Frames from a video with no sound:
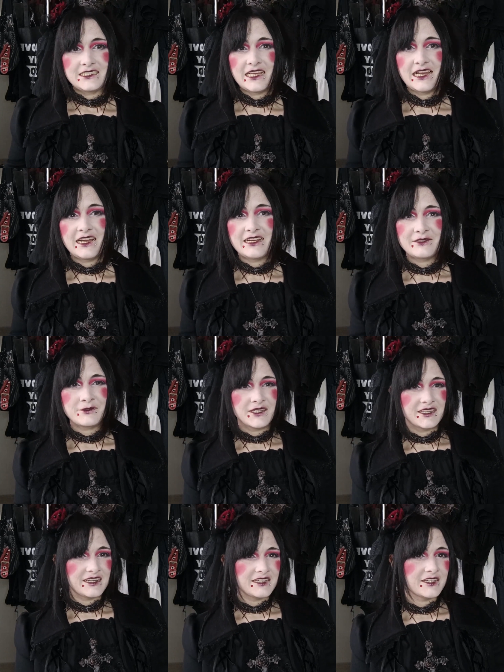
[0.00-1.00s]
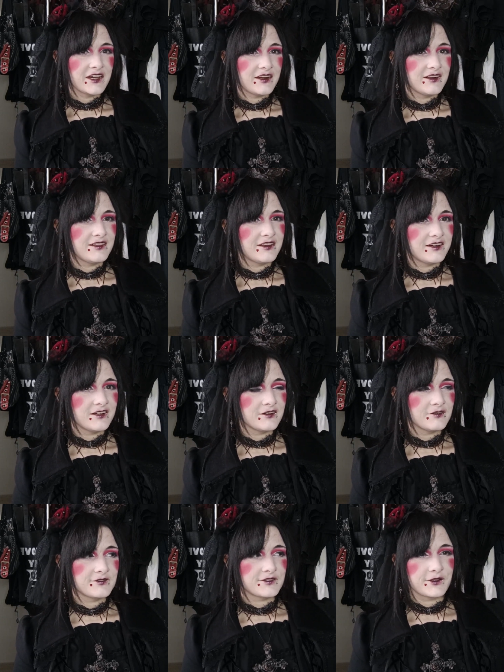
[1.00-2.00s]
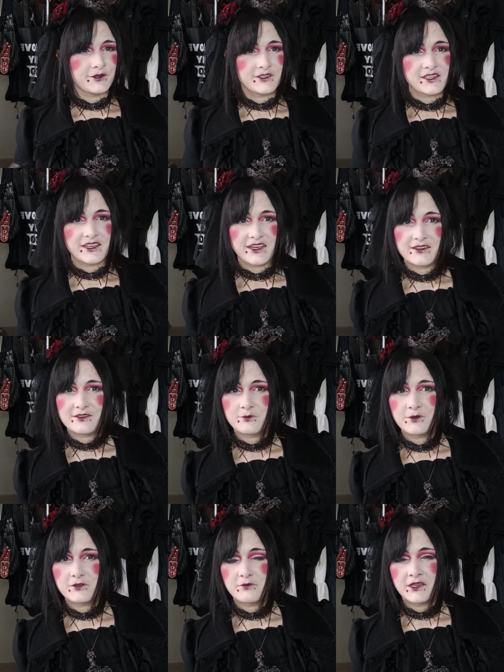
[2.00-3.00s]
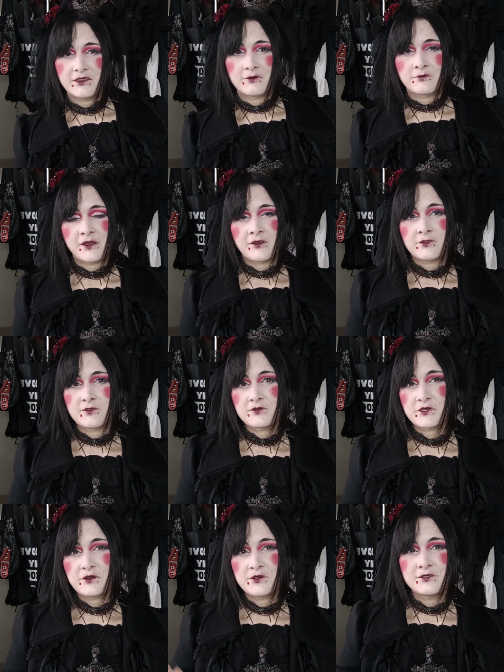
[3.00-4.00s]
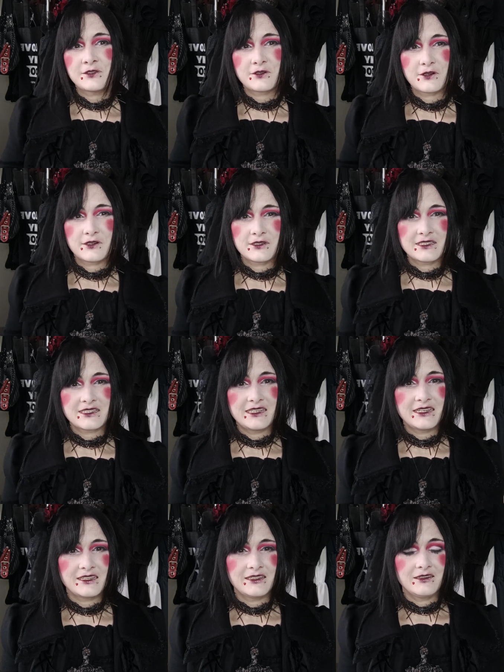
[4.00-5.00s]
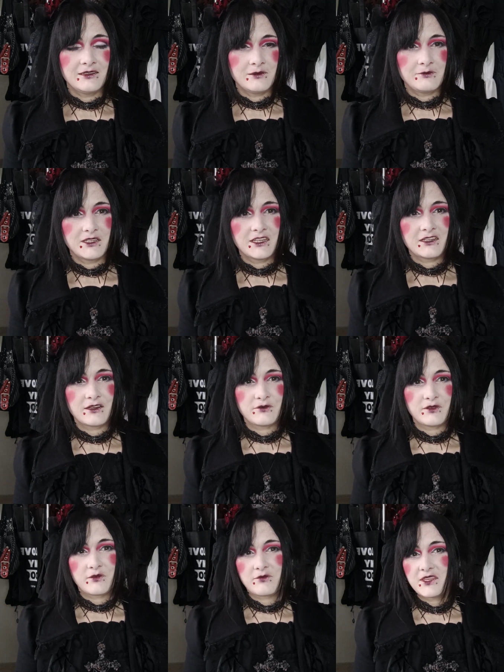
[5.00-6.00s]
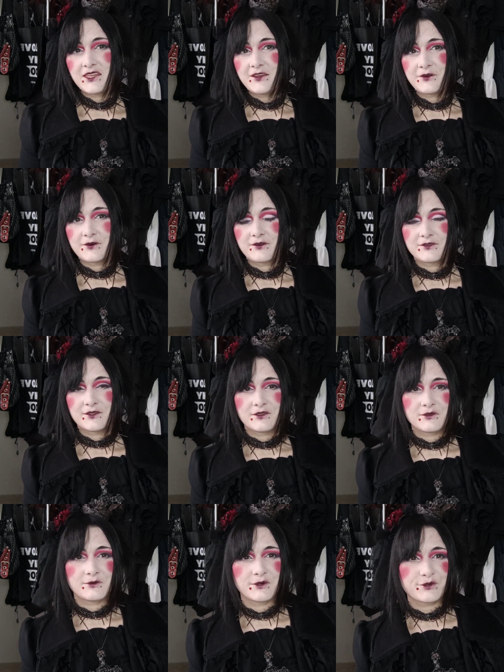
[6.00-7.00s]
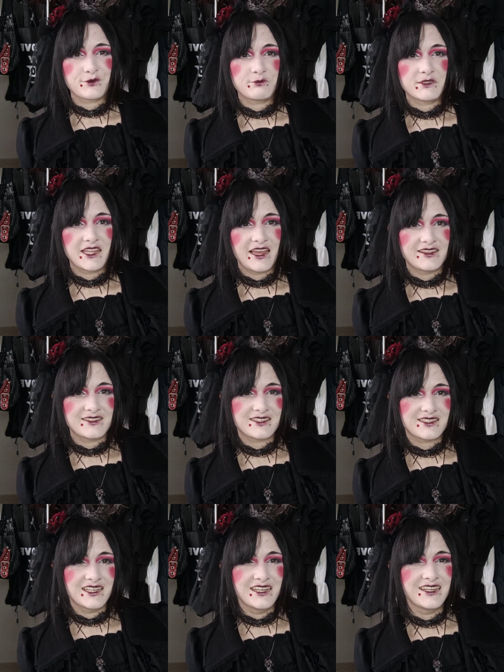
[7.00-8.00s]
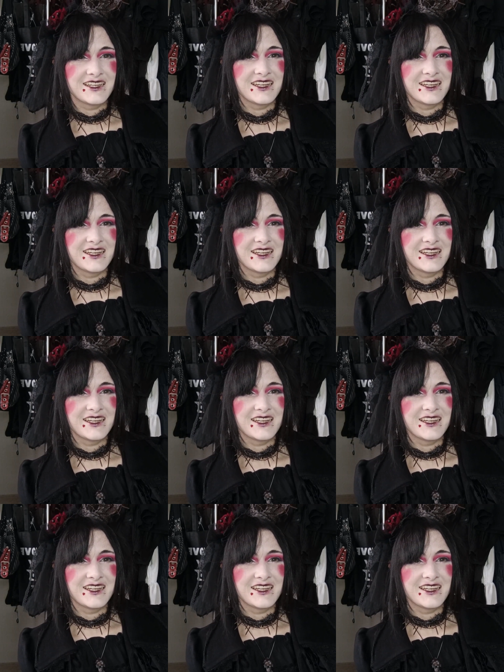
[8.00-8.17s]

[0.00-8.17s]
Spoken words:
yeah, I know that I got a lot of skirts, like I doubled my amount of skirts. You're gonna see at the beginning of the video the wardrobe stats.